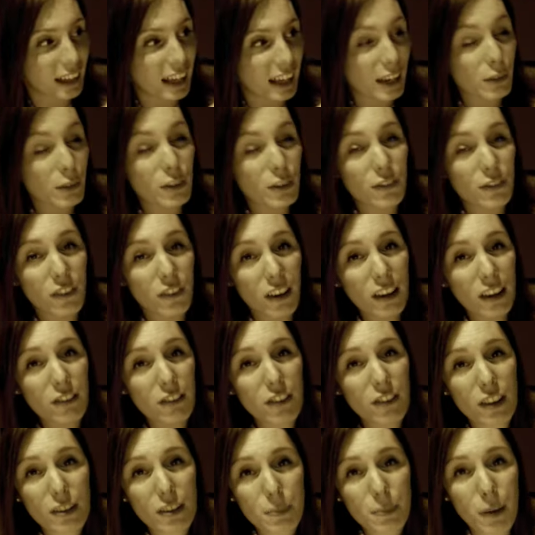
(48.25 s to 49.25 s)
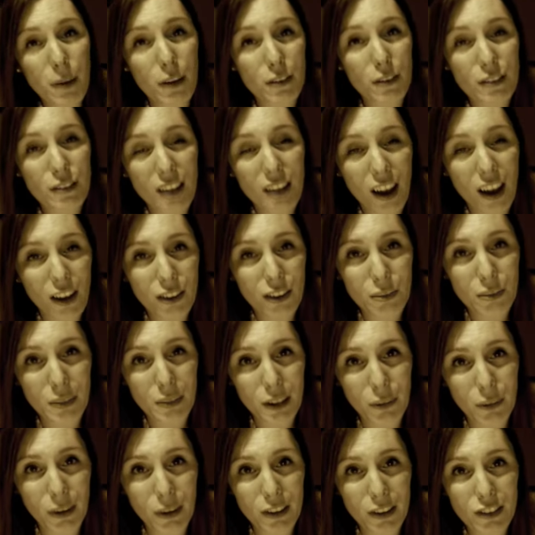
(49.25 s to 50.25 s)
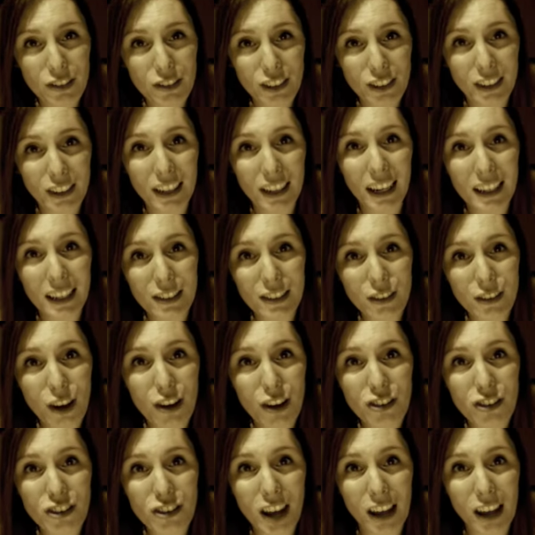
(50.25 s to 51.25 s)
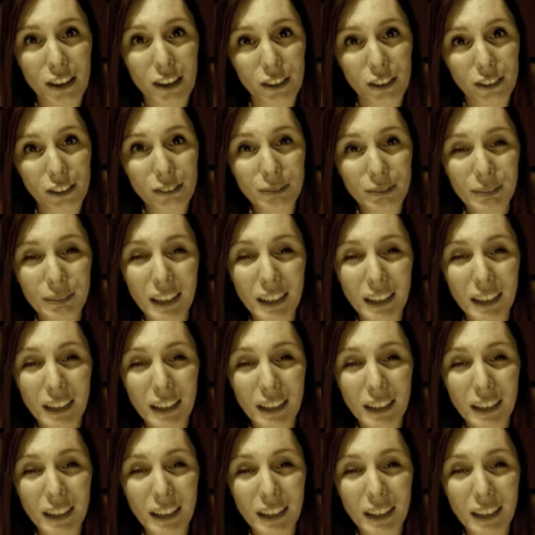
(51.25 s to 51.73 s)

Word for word: He's the very first person to ask me a question, and he's got a channel.